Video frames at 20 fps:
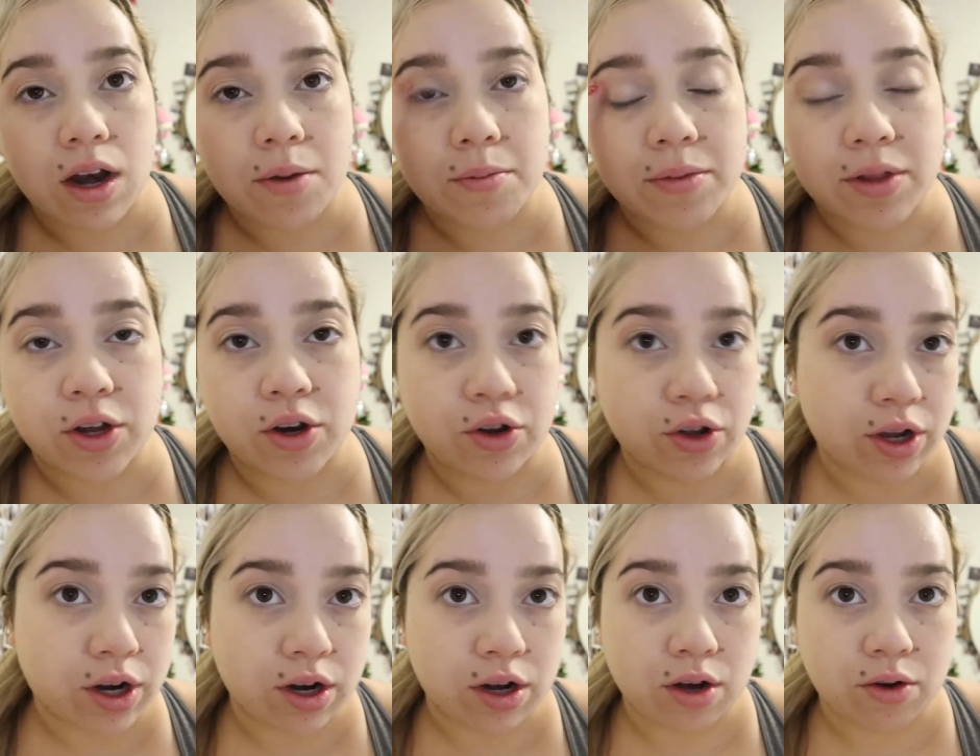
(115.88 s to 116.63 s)
And I'm
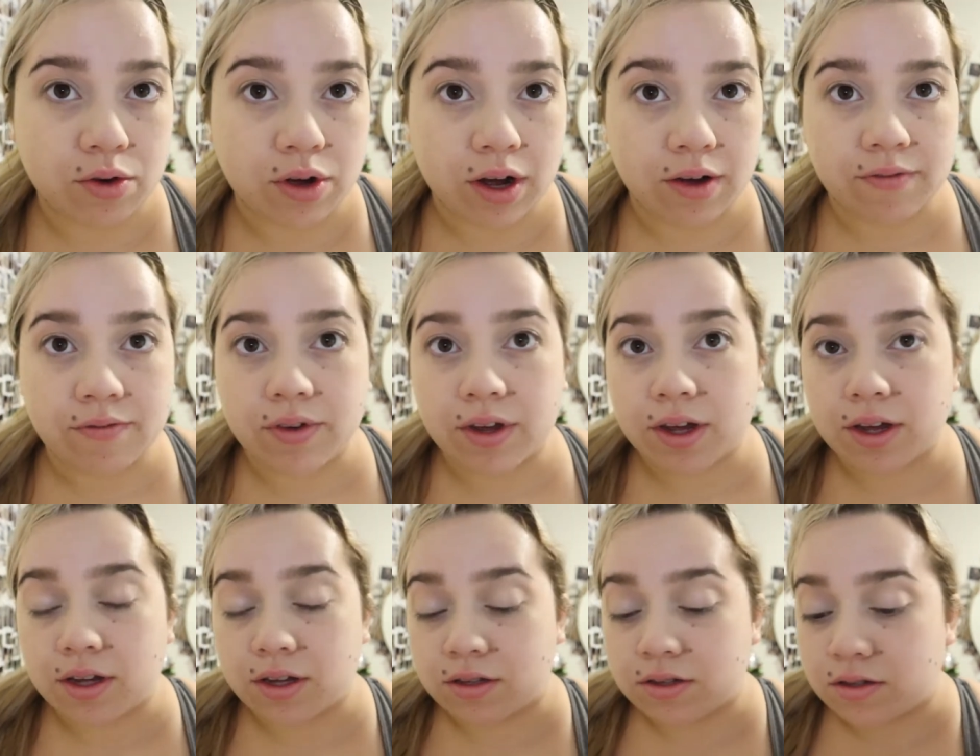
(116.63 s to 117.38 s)
literally gonna go comfy
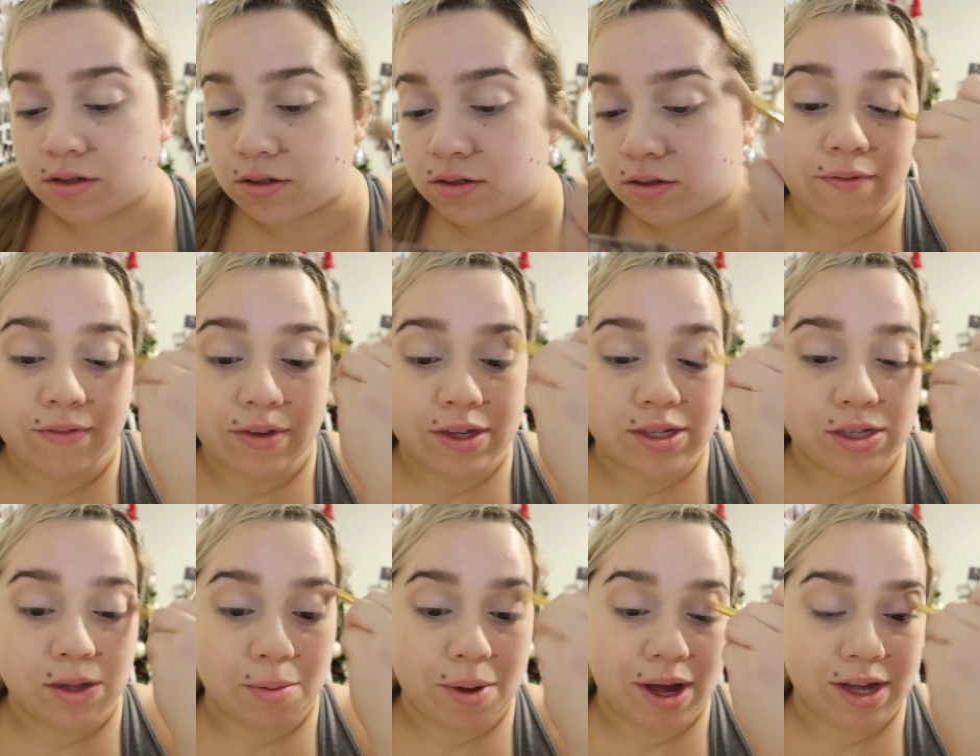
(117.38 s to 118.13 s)
because
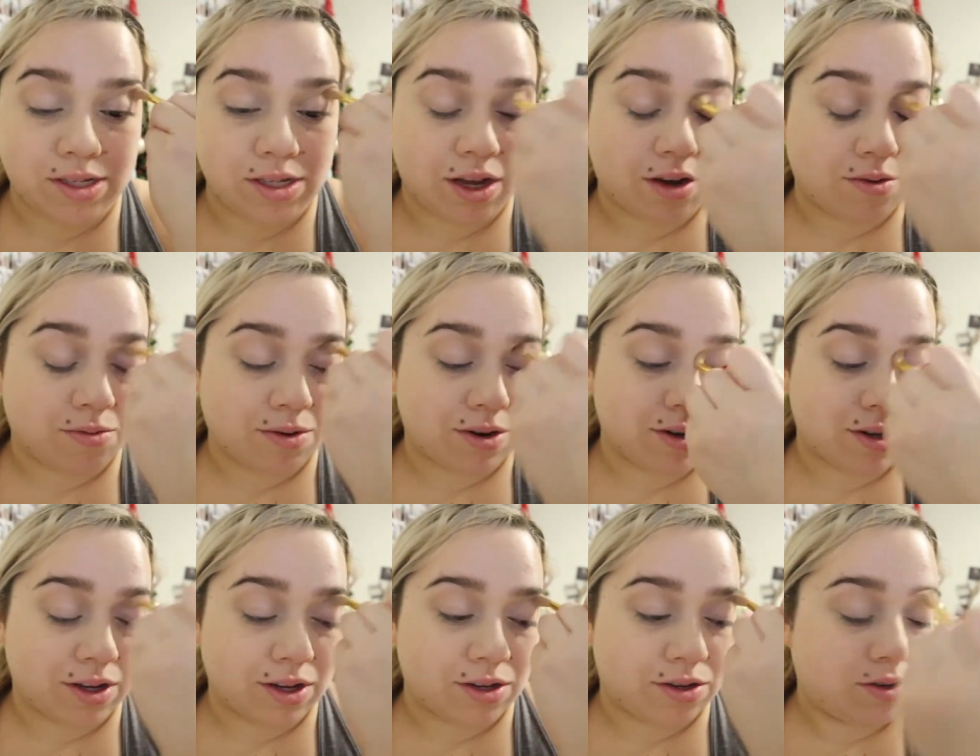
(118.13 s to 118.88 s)
comfy's the best. I don't
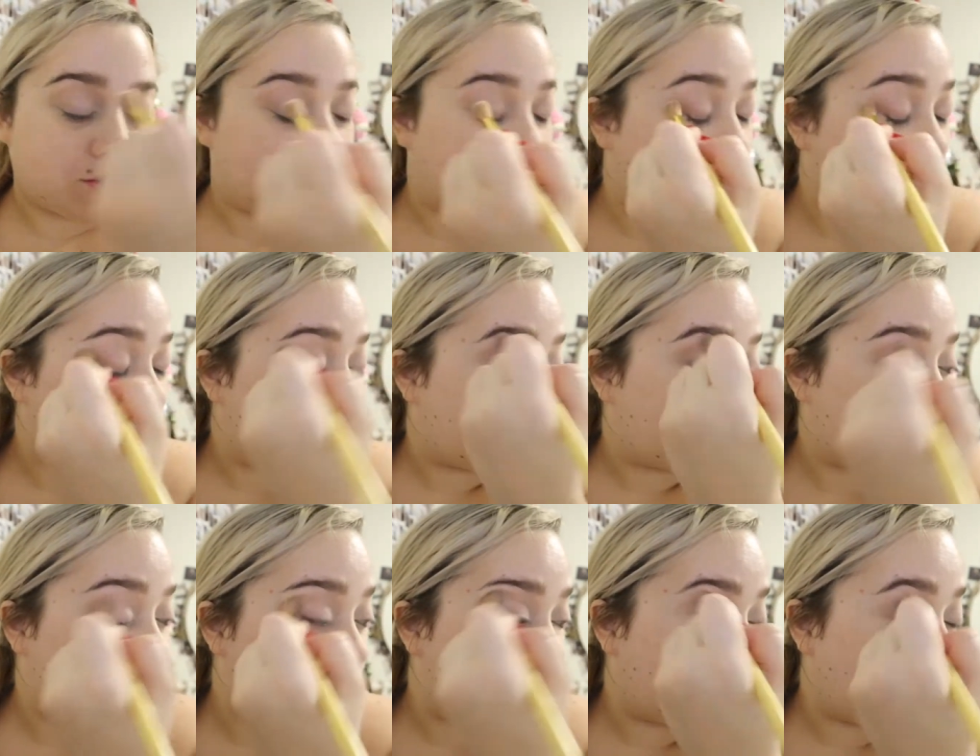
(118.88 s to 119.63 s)
wanna like do too much. I
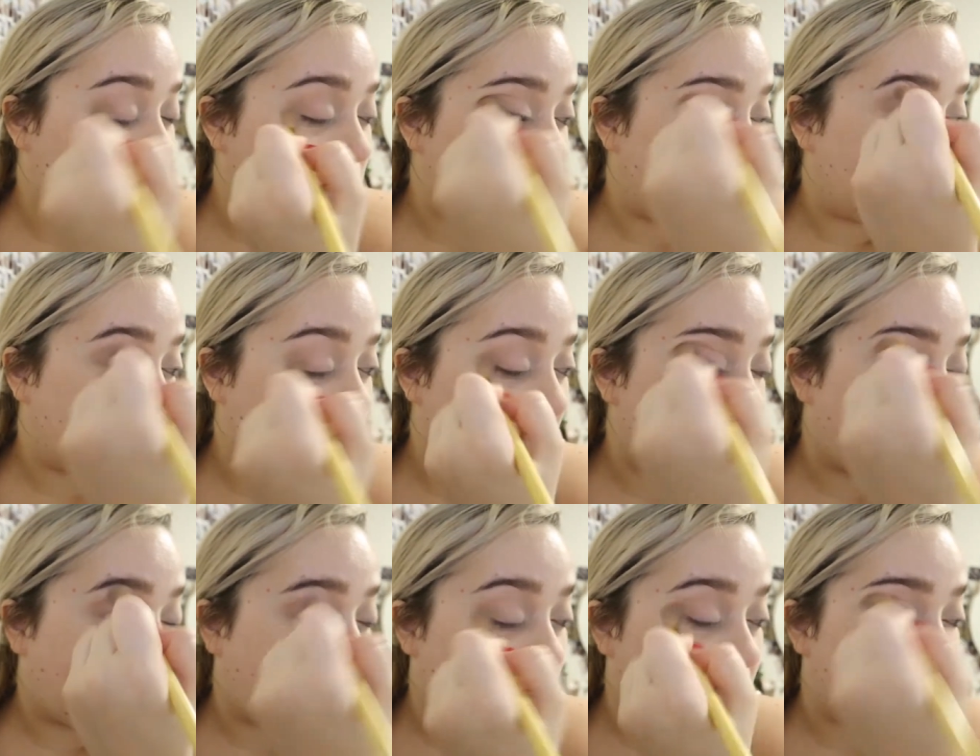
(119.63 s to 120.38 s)
started to watch Emily in
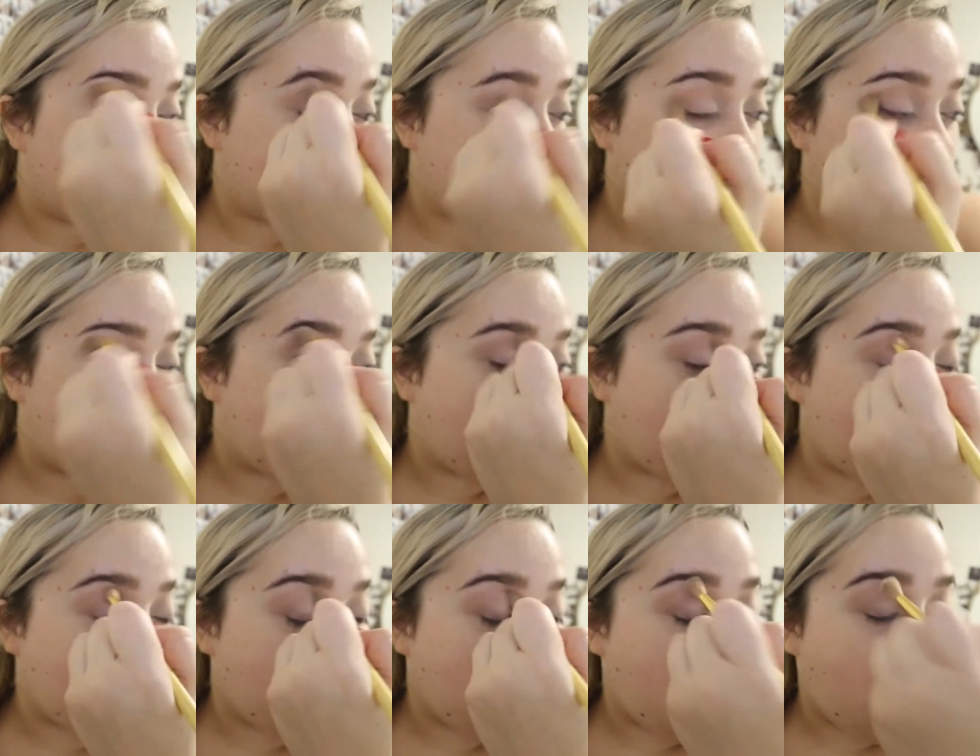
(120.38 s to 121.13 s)
Paris
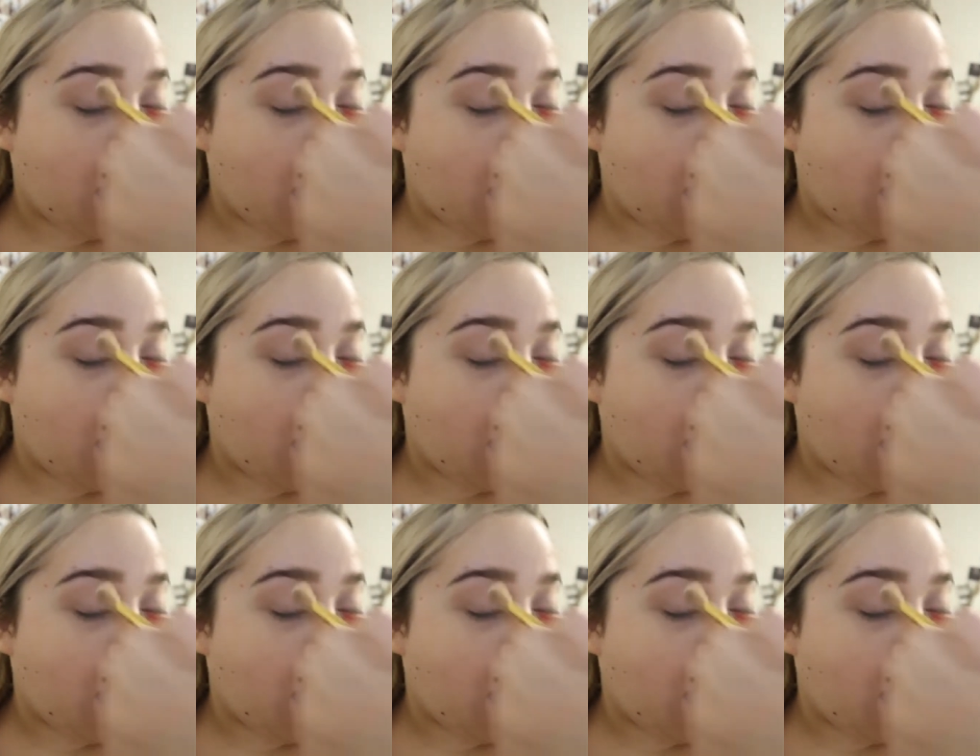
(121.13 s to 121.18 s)
today.